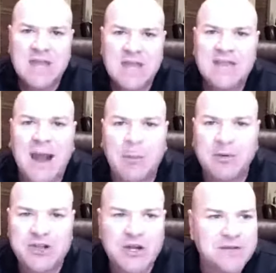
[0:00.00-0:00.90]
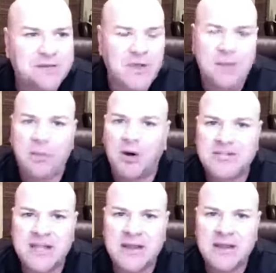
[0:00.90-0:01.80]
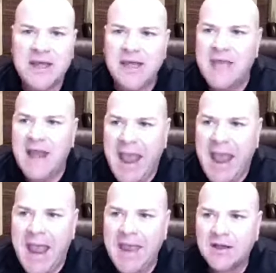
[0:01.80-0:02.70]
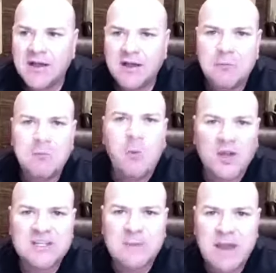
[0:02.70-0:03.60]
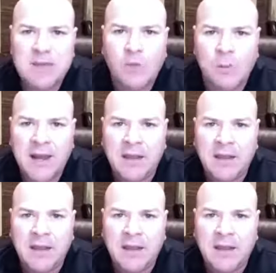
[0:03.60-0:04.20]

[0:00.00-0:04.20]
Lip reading: The opportunities for the person that A, wants to make more money,